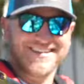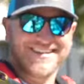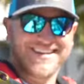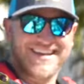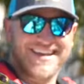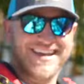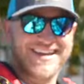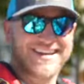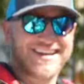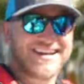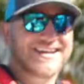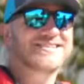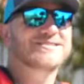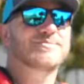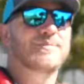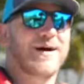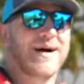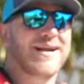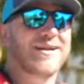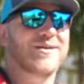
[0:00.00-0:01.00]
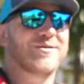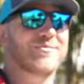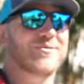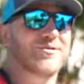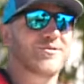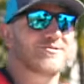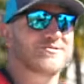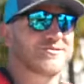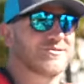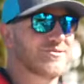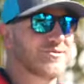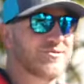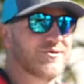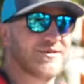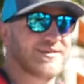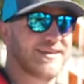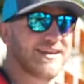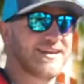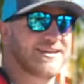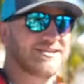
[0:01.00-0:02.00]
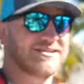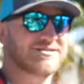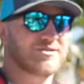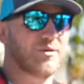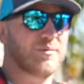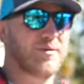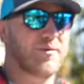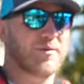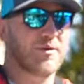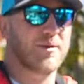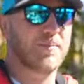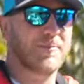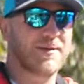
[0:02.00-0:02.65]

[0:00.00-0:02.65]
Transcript: And uh, he spotted him cruising through, and then he just told me where to